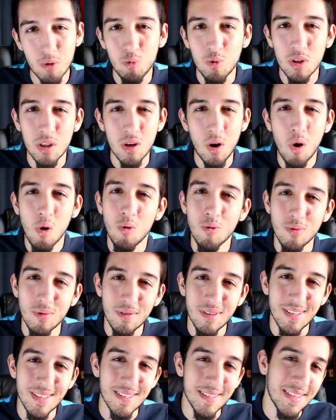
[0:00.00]
You
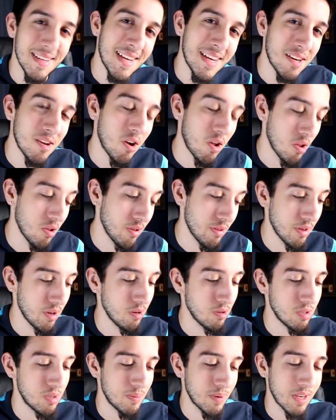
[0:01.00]
don't need all of
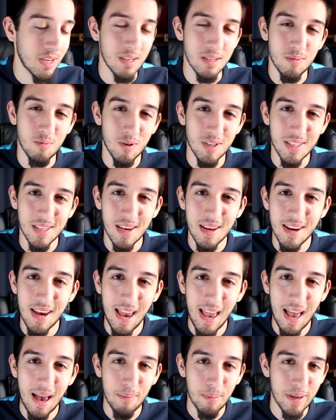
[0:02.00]
those, because what's gonna
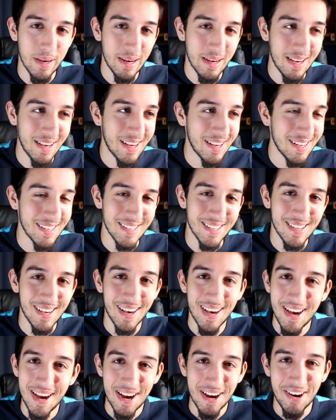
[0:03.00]
happen is
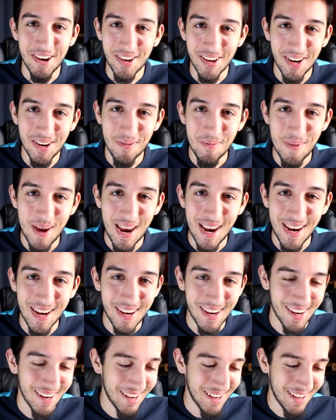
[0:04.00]
you're gonna
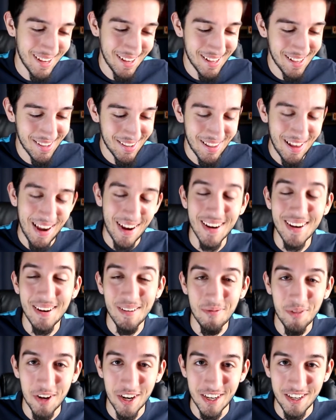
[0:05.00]
make a lot of
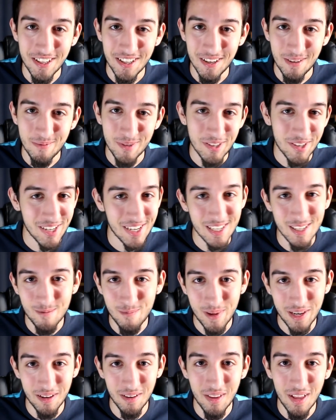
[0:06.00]
different clips, you're gonna
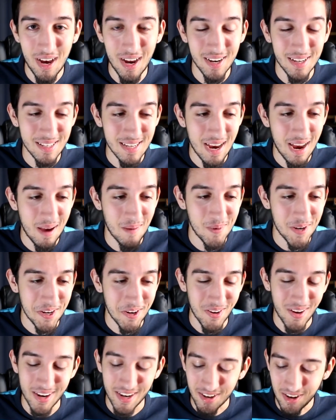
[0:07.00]
spend a lot of time, and
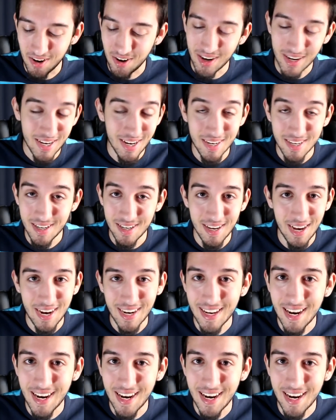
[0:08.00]
you're like, oh, I gotta